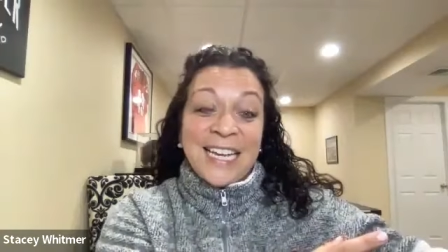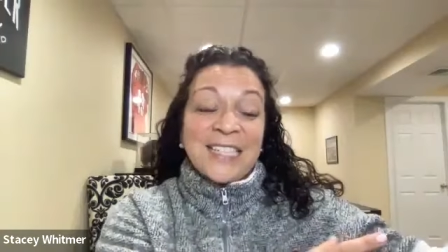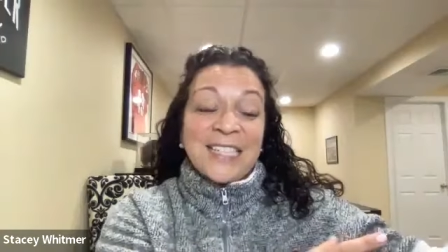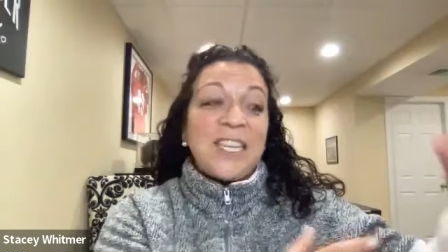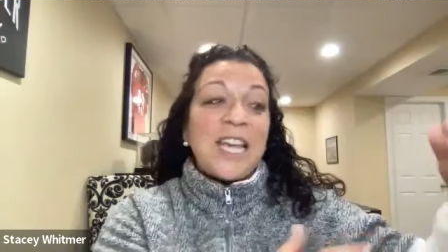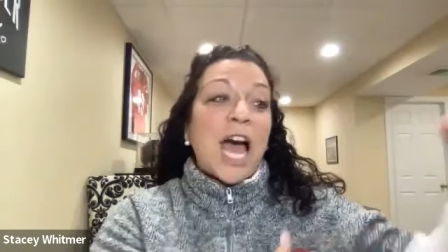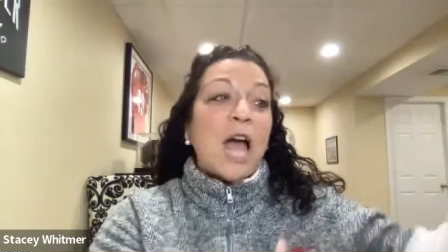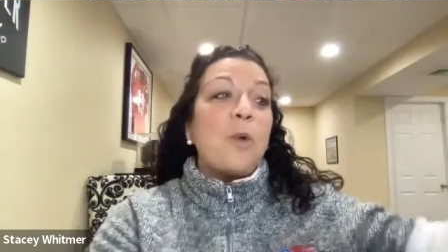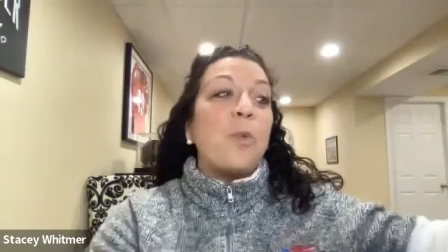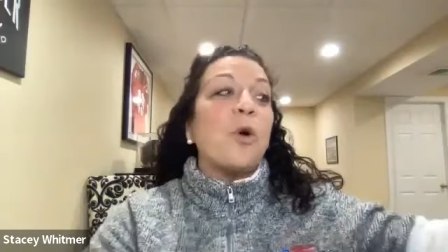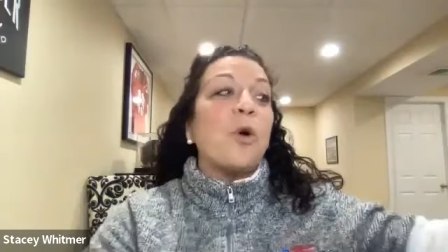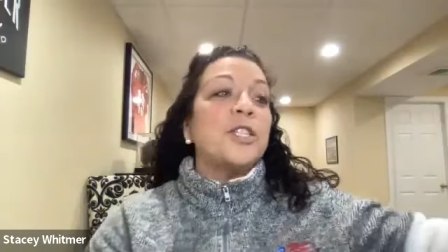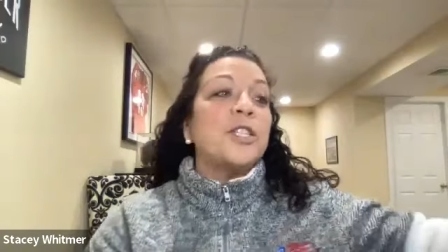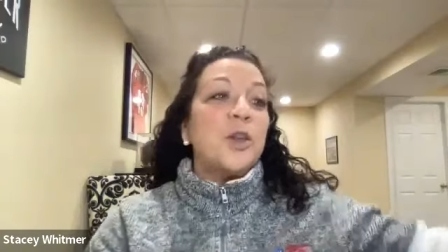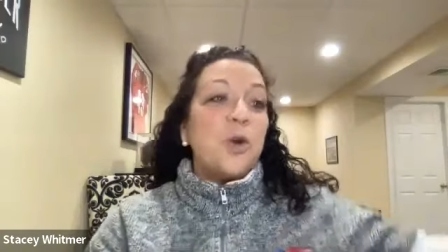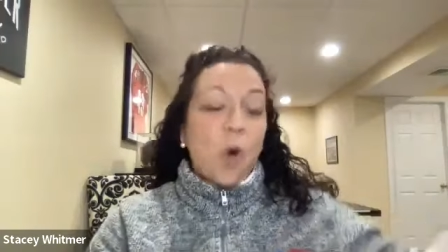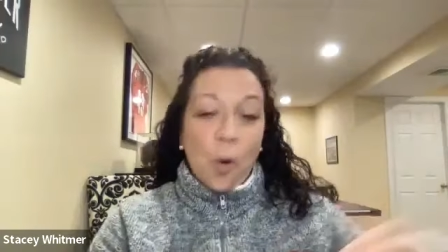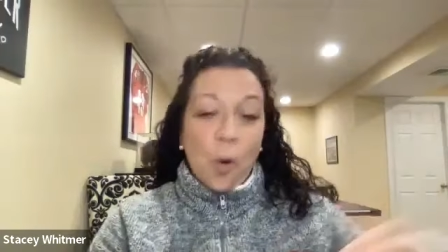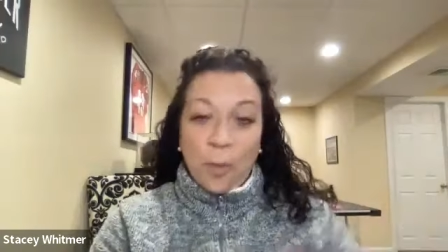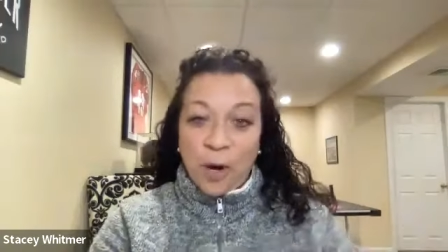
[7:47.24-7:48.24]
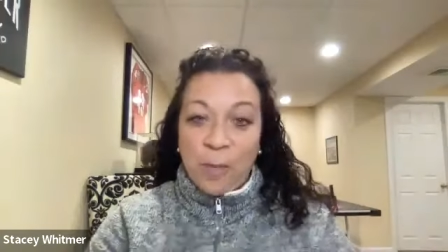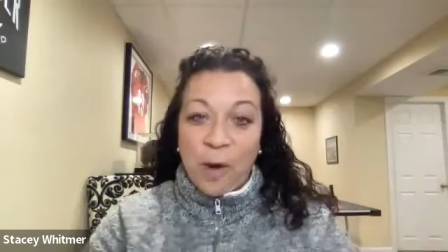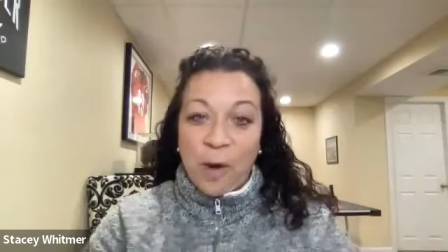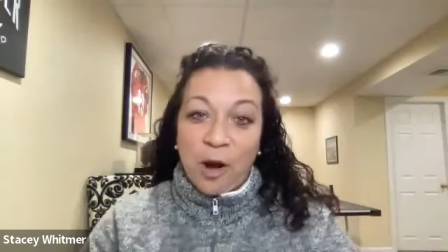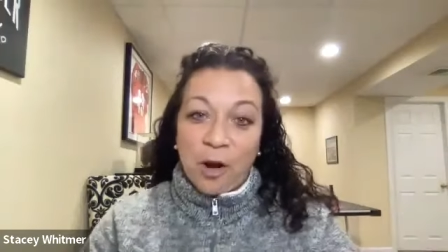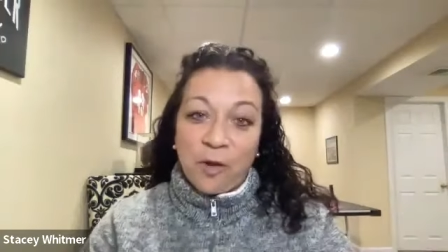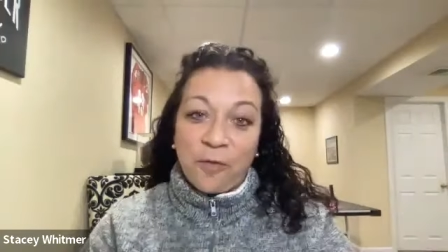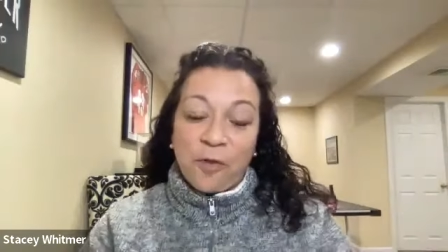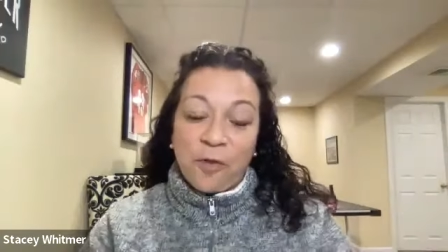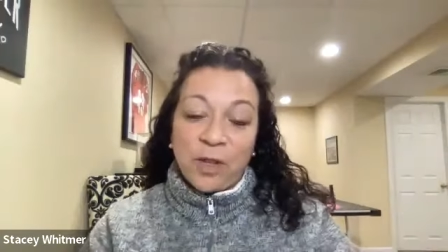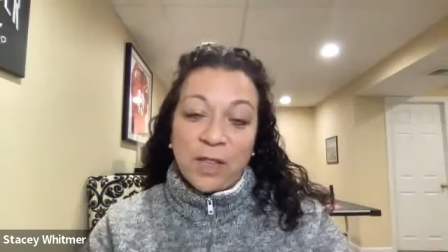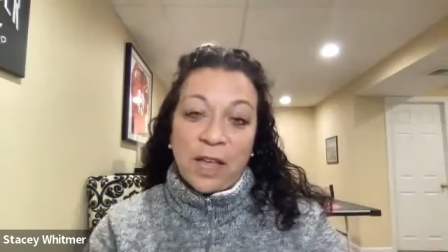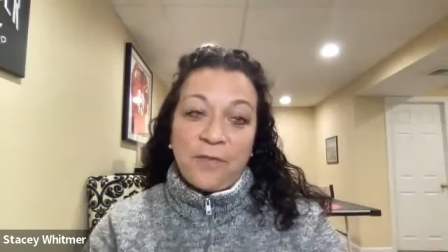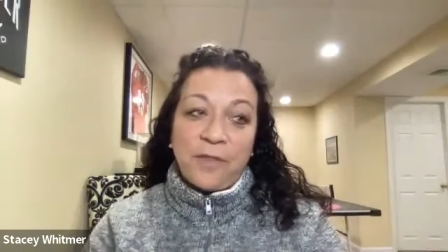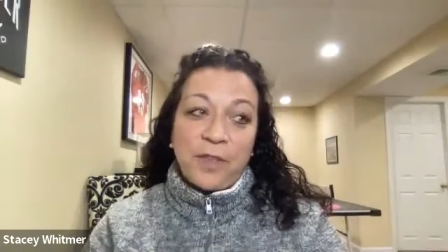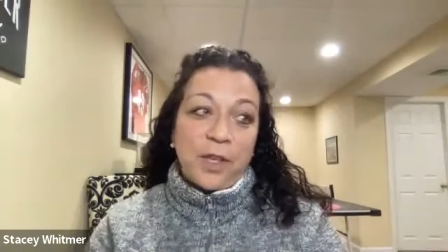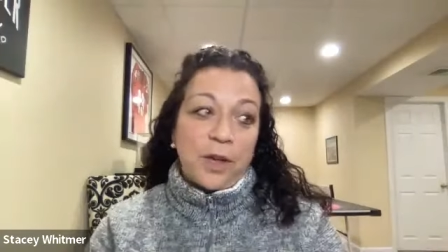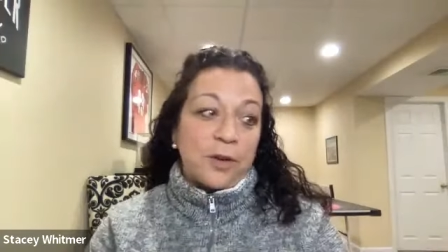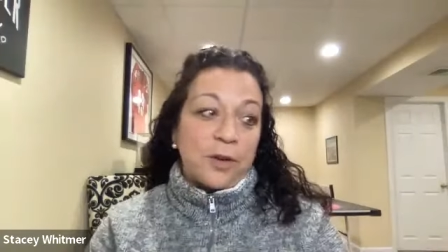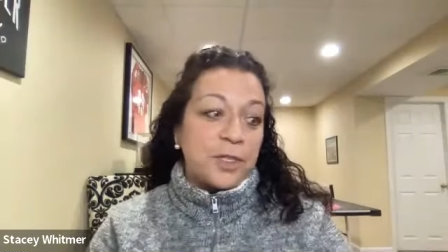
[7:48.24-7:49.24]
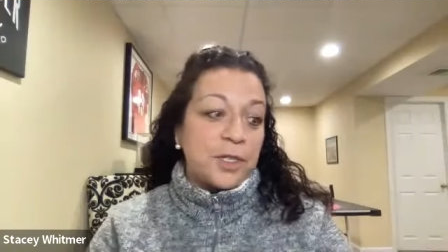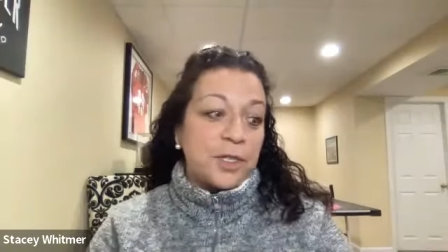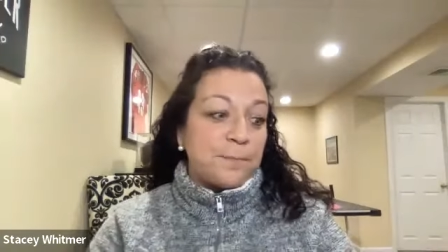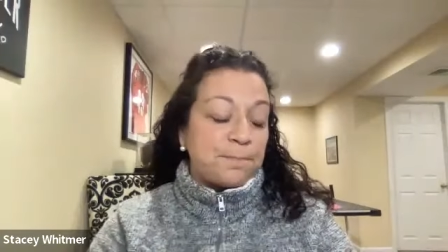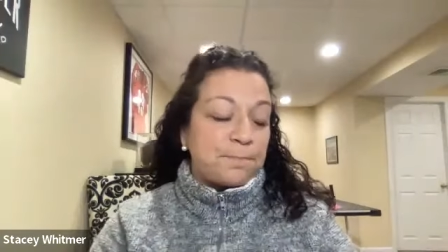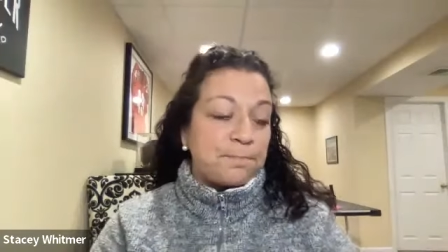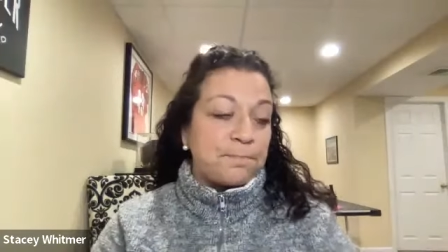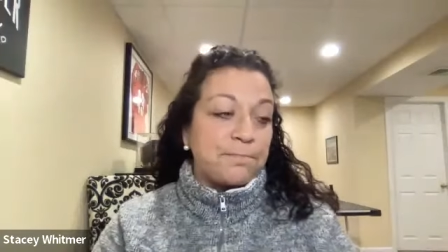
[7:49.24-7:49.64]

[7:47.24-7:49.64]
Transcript: See, I worked in corporate America for 11 years.